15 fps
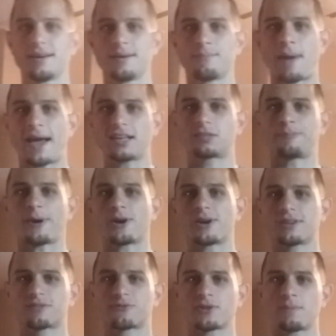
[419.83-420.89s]
my
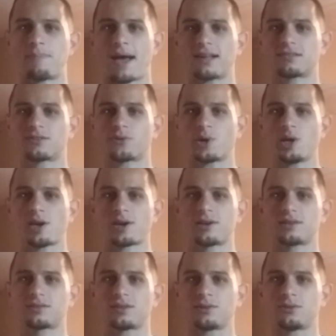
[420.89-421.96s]
experience for the past 3
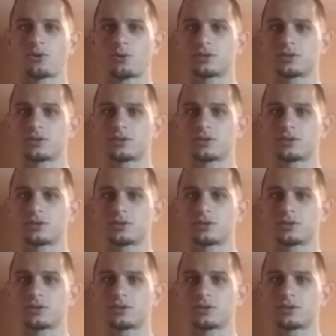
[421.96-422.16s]
years and doing